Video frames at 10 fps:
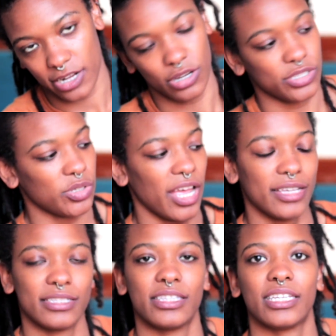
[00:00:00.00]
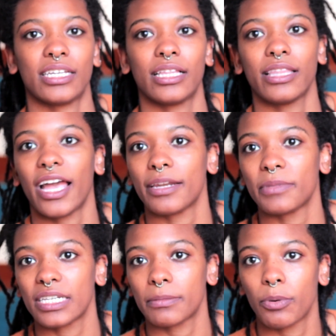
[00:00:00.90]
It also has the
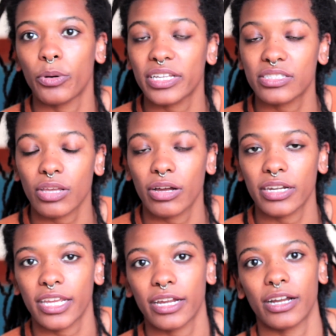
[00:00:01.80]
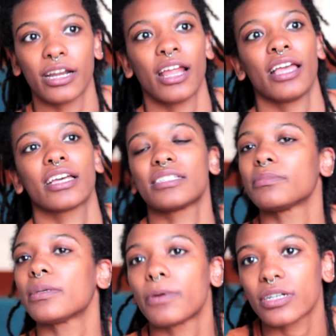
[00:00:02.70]
alignment points on here because
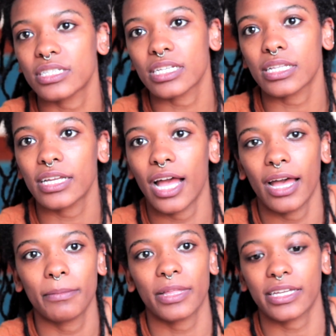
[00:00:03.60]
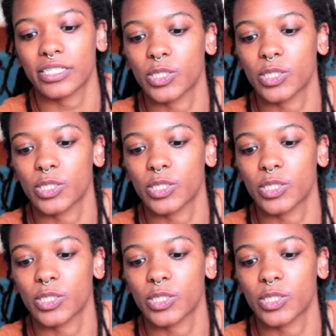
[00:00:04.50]
me personally, I'm like a